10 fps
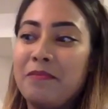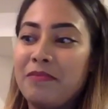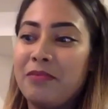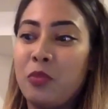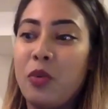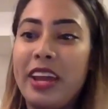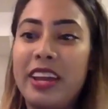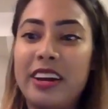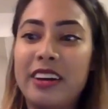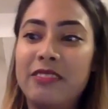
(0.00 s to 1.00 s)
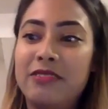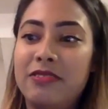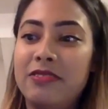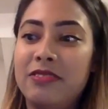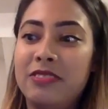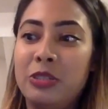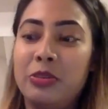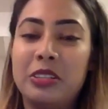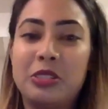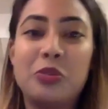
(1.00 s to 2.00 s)
way of doing
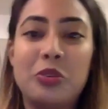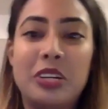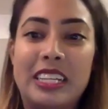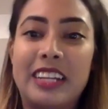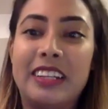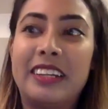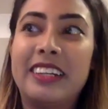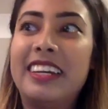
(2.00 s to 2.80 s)
the storytelling.